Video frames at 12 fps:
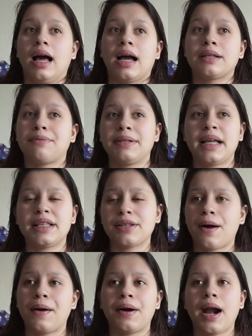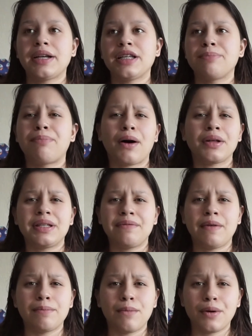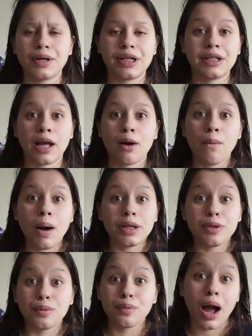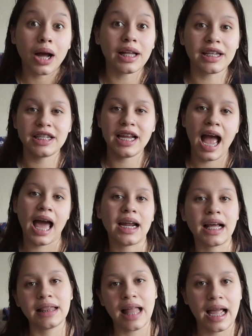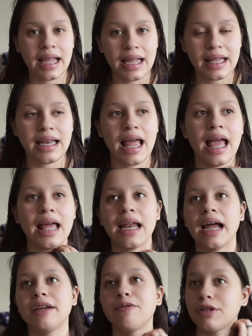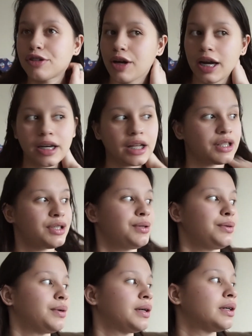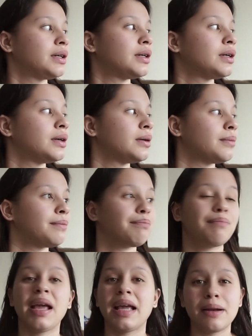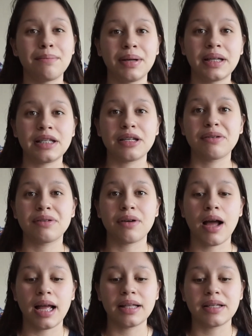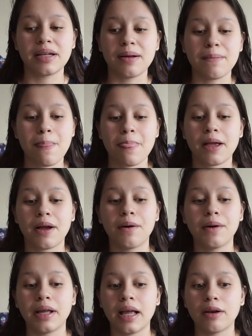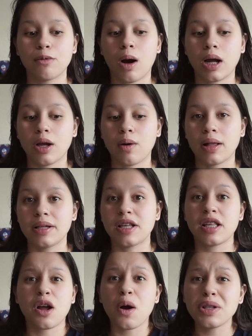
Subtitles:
because once I saw her, I just bawled even more. She's like, what's wrong? Like, she had a client, and I was trying not to make it a big deal, so I ended up going in, walking quietly. She's like,